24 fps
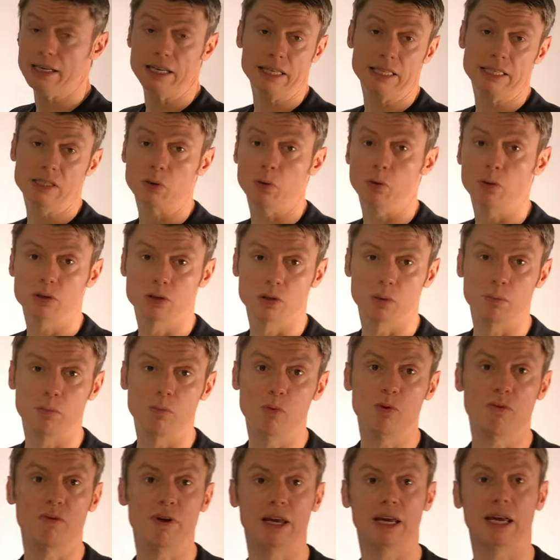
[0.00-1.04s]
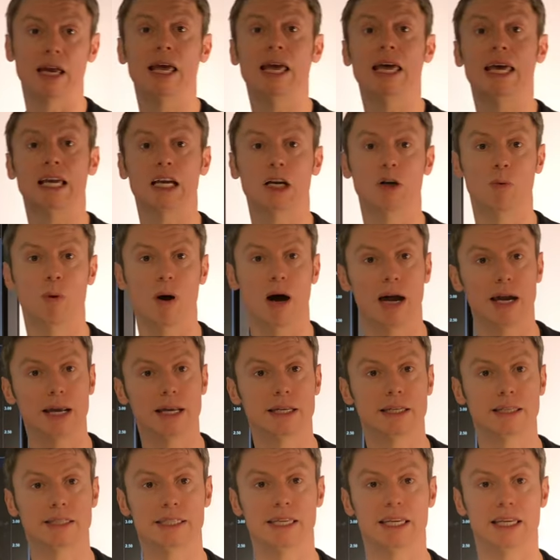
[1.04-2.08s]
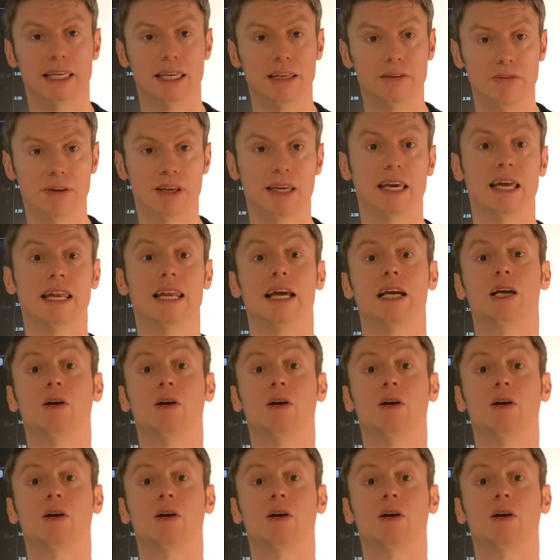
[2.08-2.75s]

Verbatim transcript: it's also moving quite significant